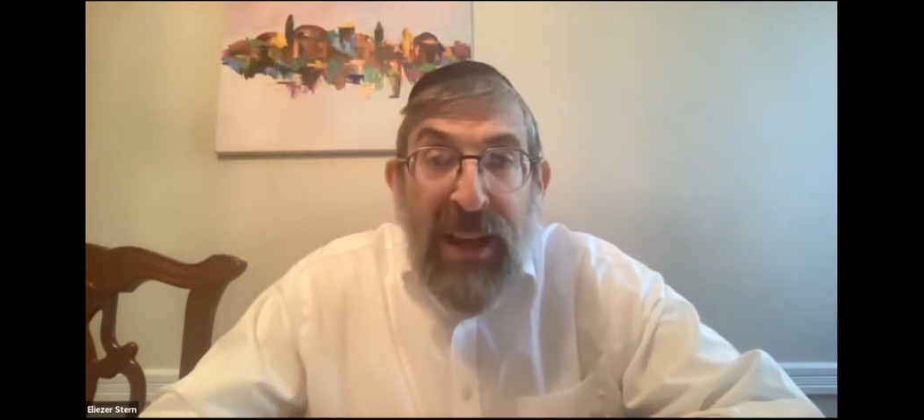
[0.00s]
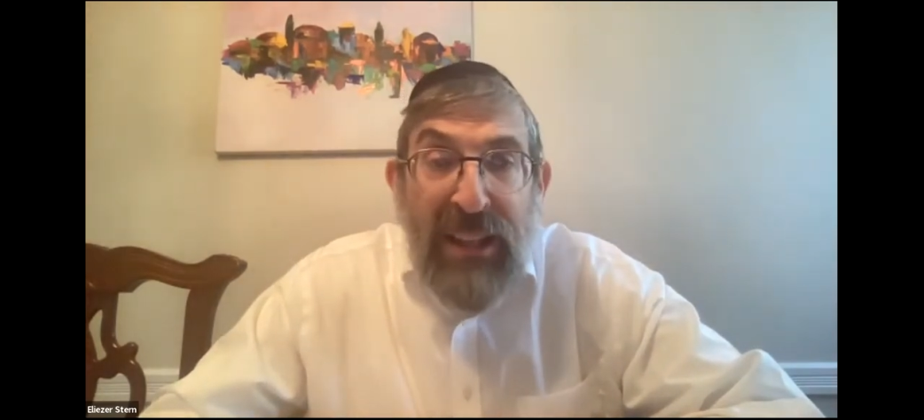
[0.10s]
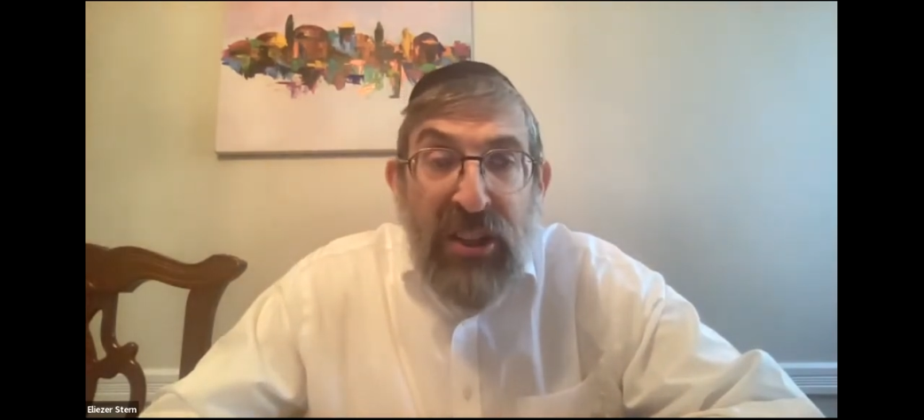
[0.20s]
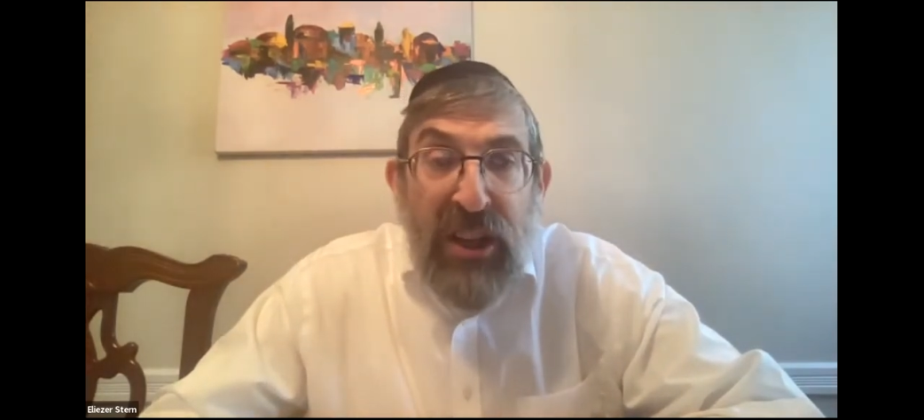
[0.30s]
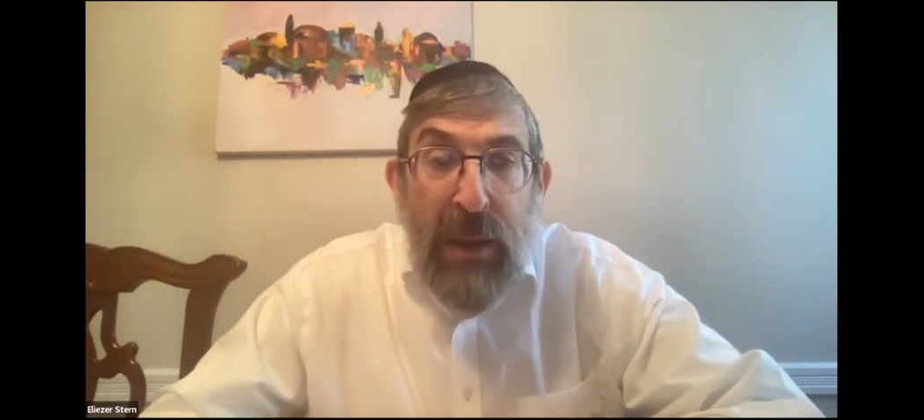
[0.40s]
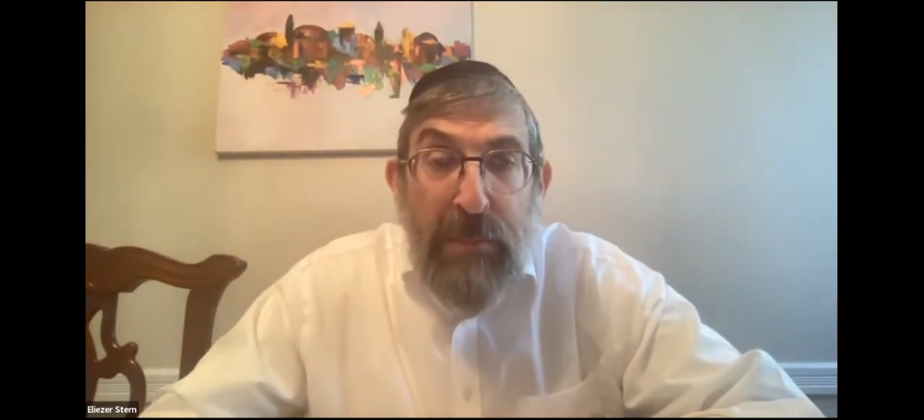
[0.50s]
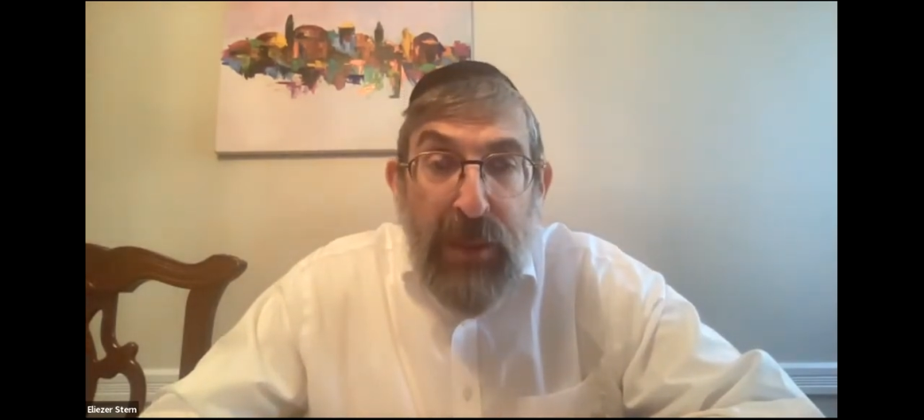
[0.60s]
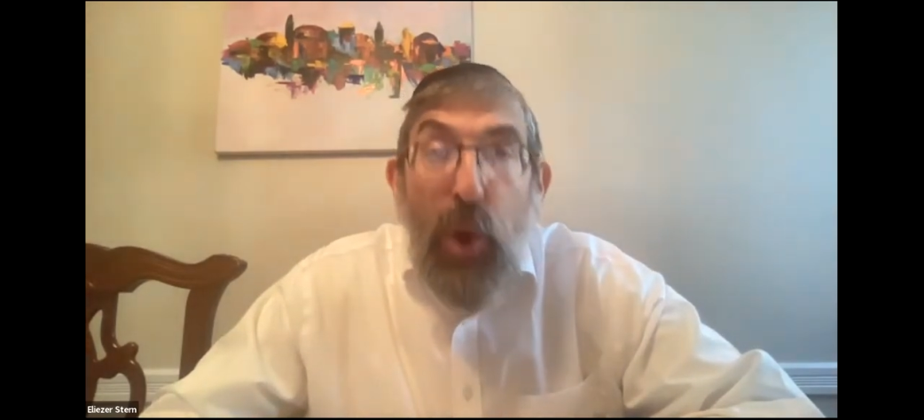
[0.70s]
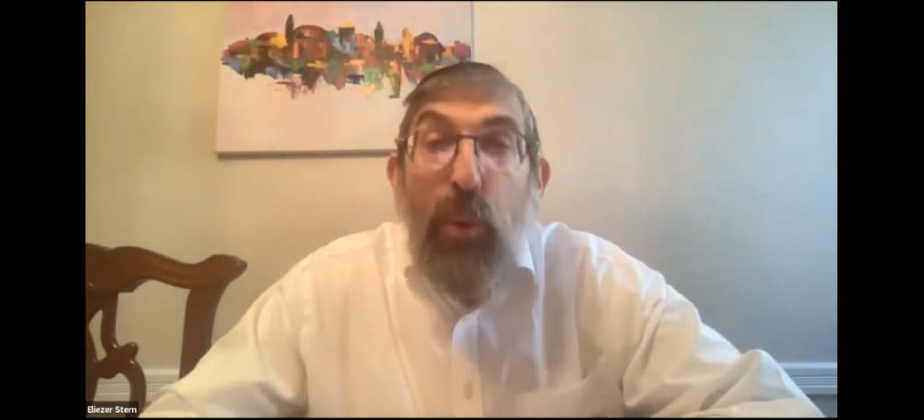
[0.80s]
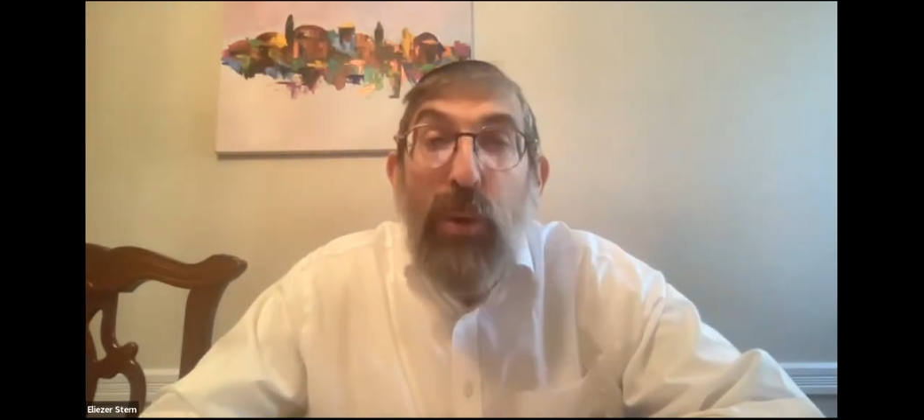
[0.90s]
Kalashem,
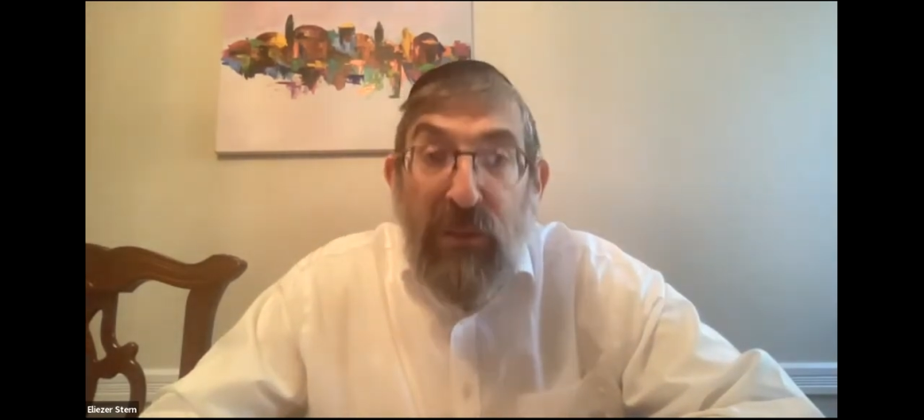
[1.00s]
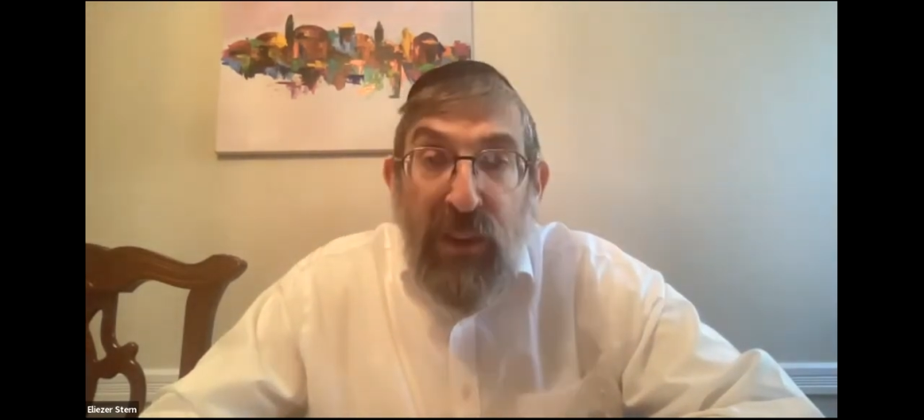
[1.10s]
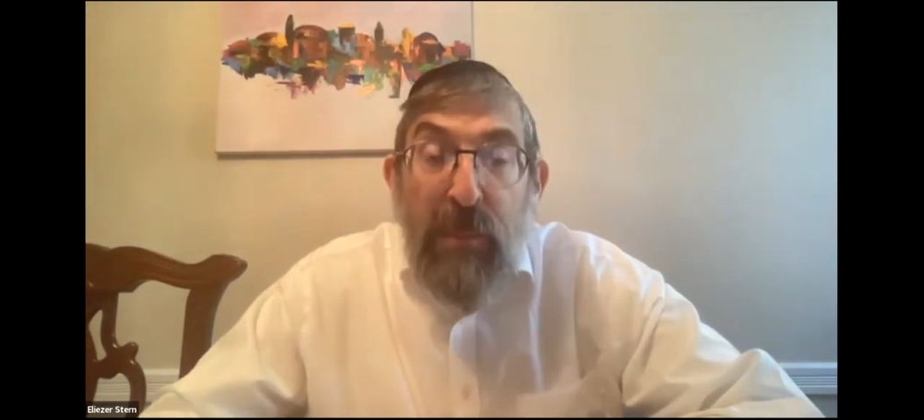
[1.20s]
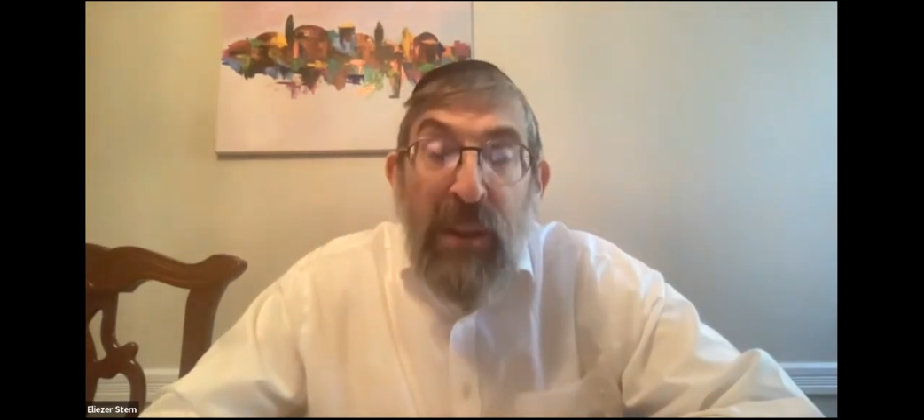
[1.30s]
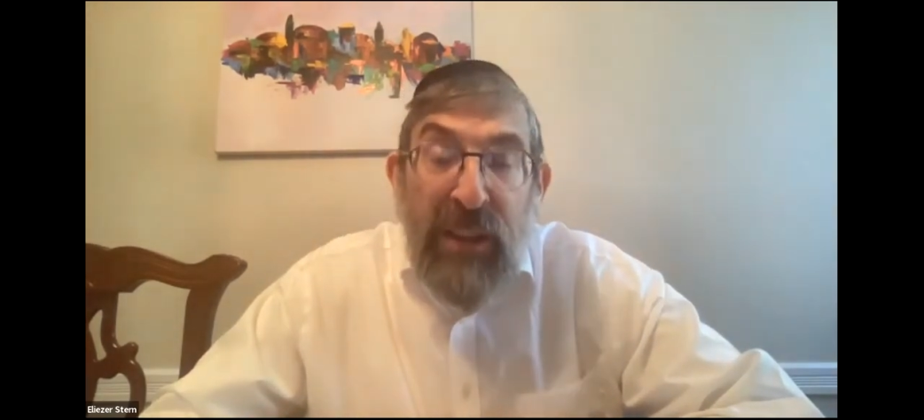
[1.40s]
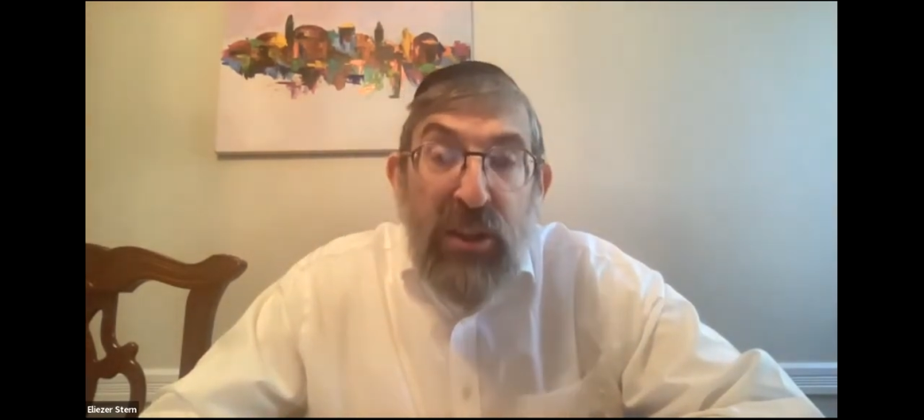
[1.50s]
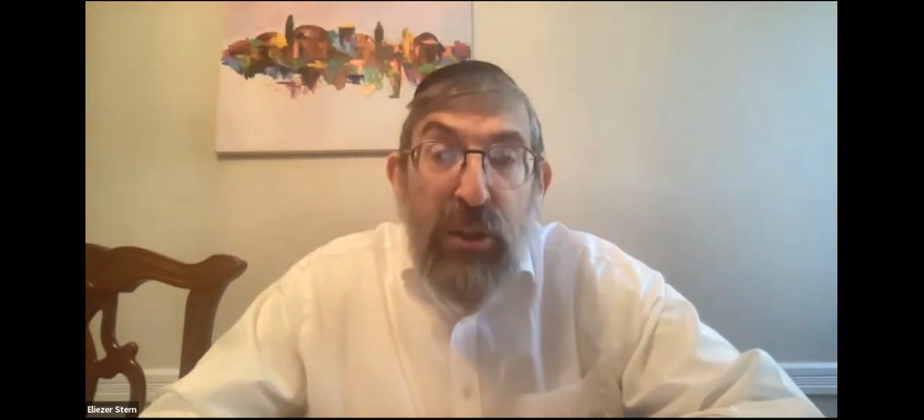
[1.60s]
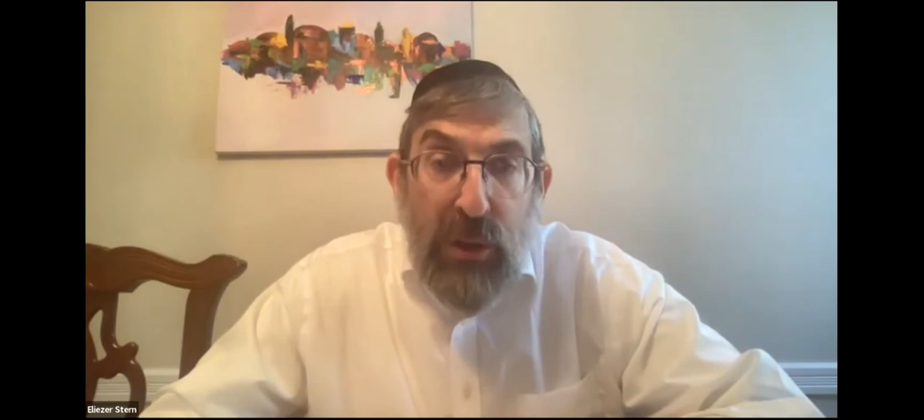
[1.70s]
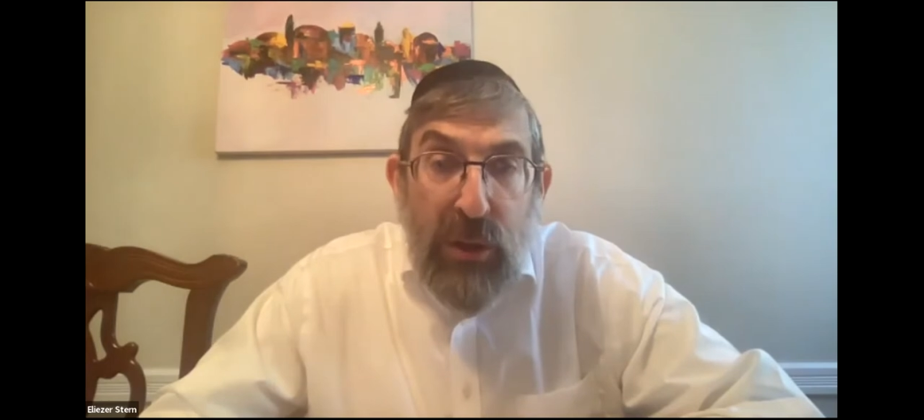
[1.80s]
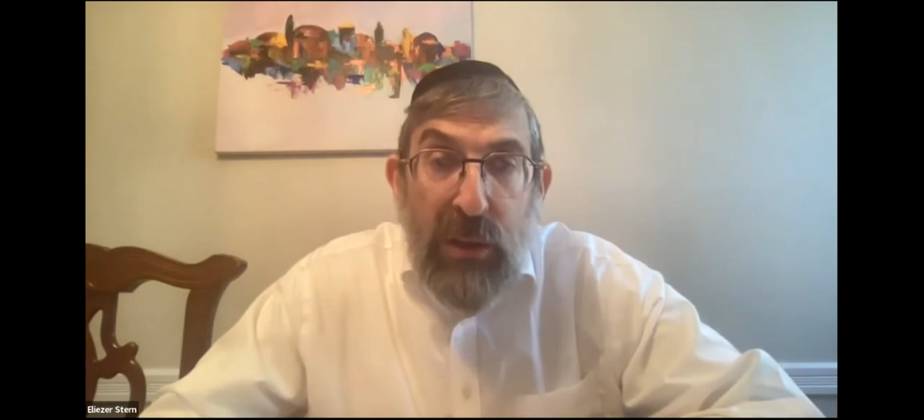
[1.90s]
where the female
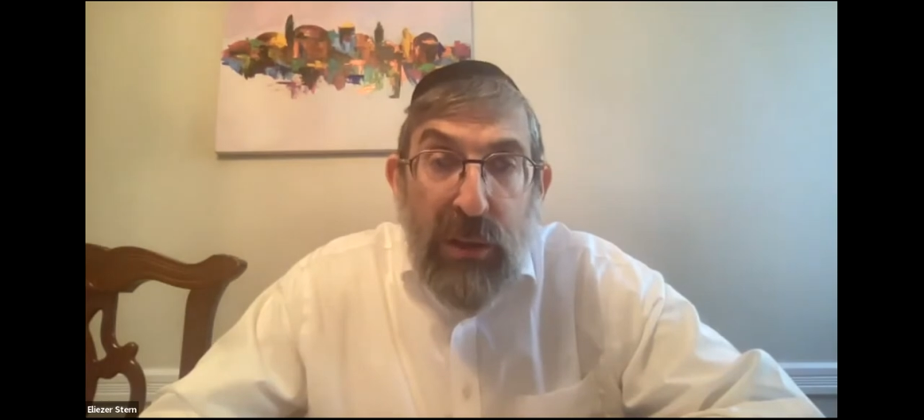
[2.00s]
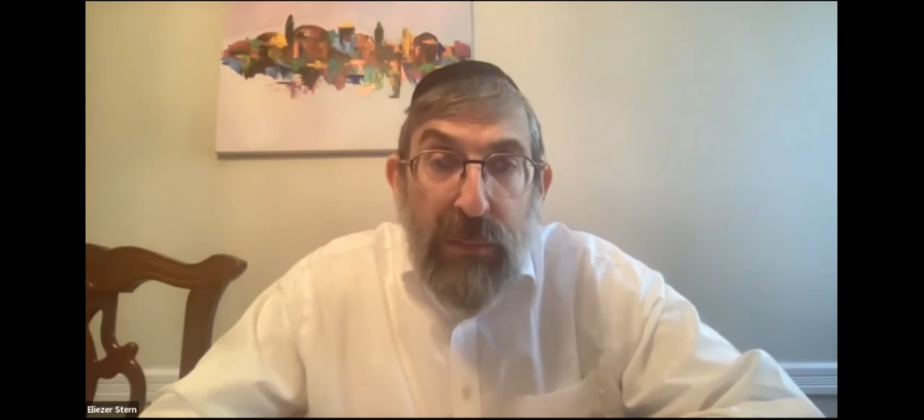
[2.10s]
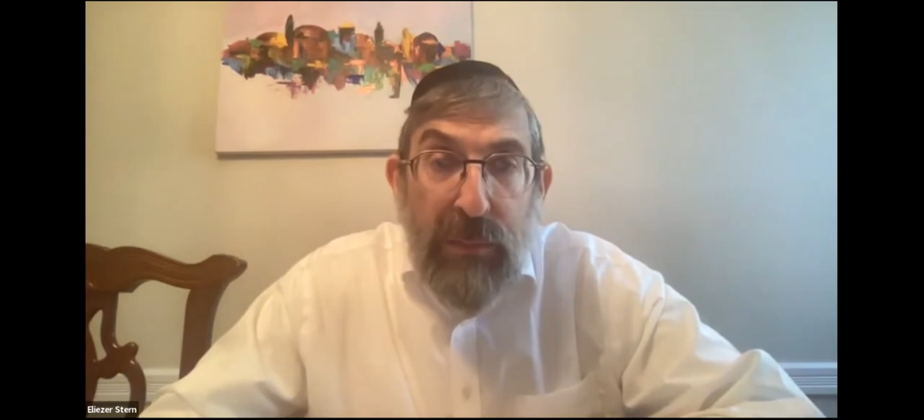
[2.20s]
issue could.